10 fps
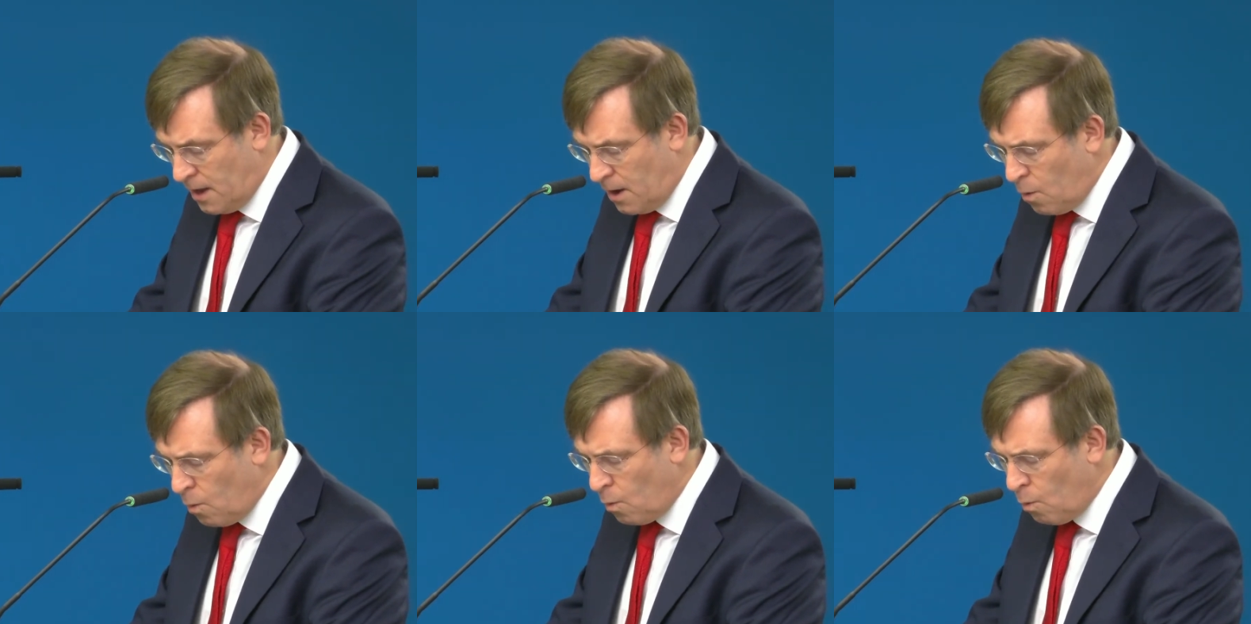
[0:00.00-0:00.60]

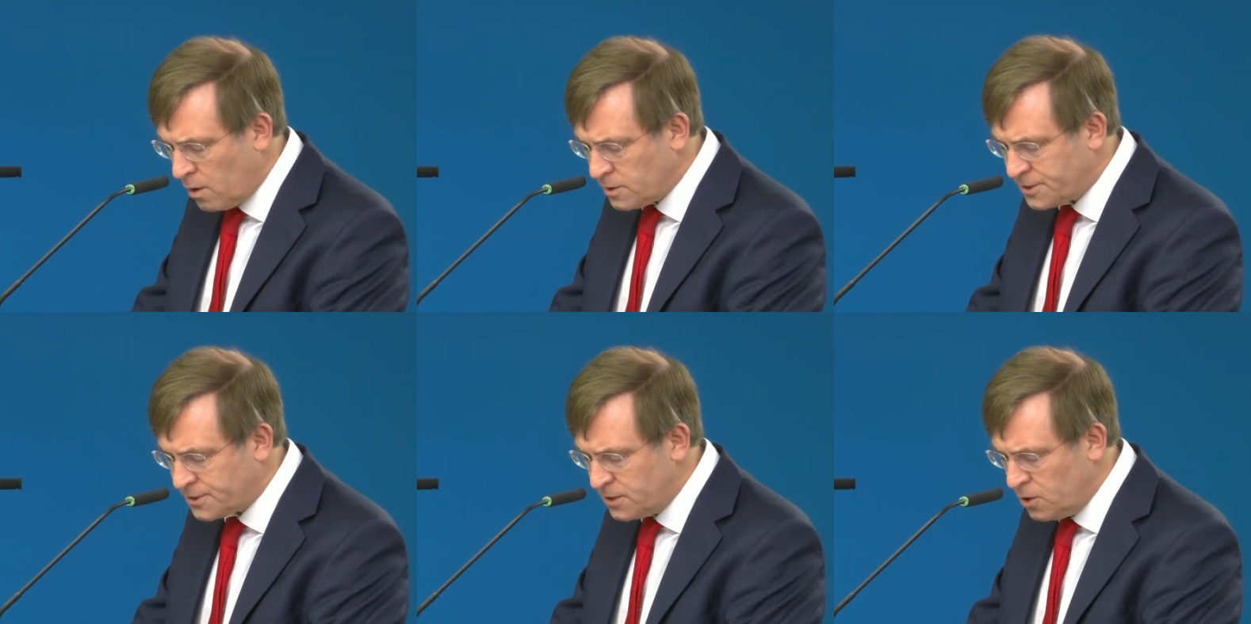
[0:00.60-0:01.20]

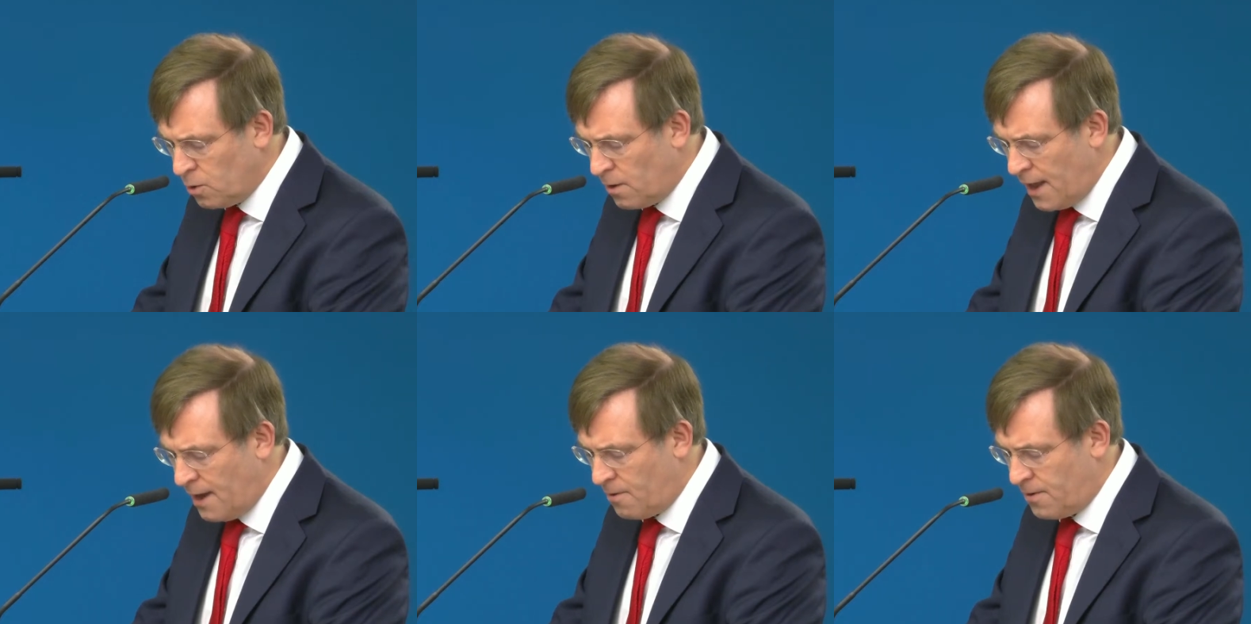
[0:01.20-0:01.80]
Was your
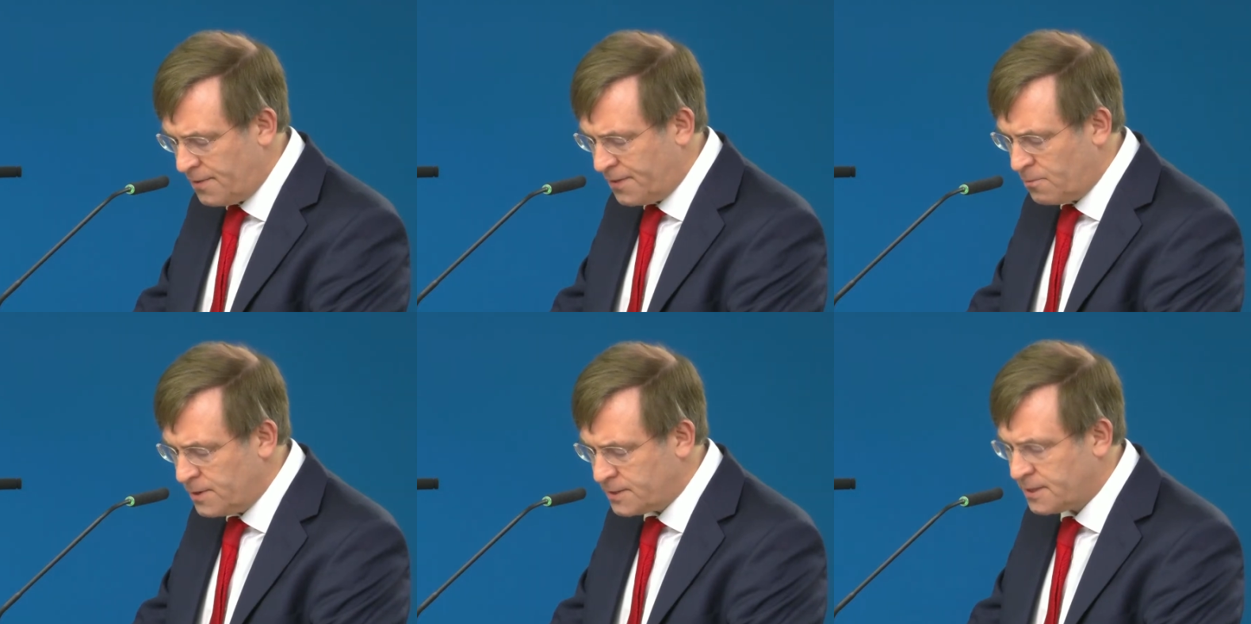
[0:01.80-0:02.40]
error the
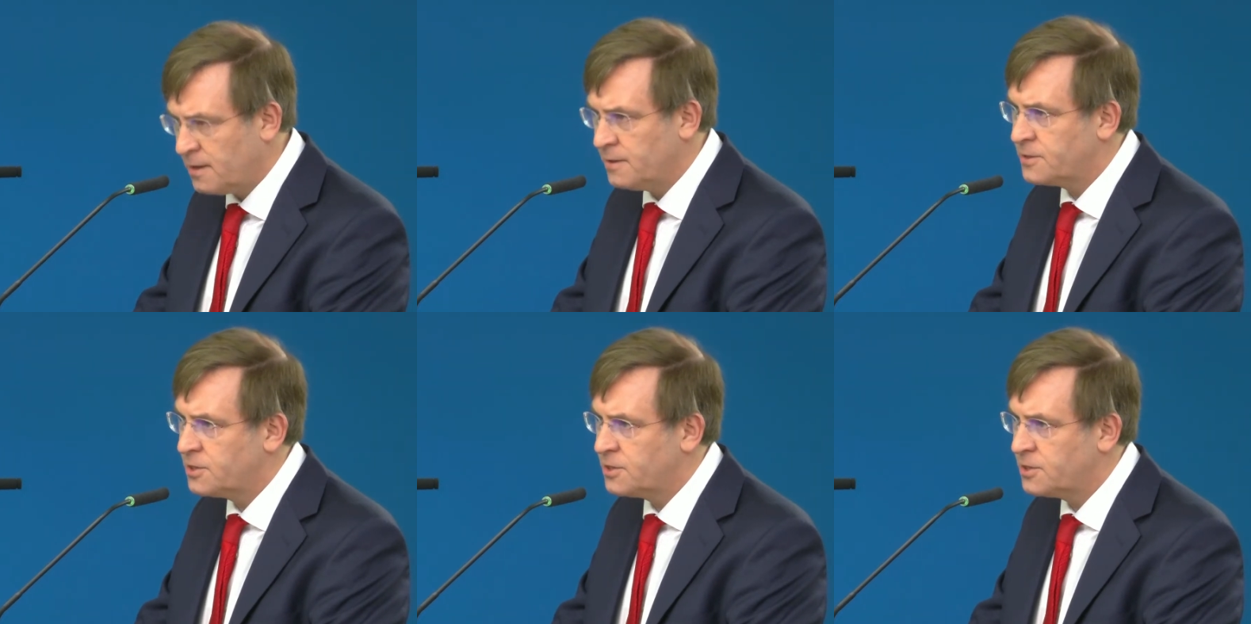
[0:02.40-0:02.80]
result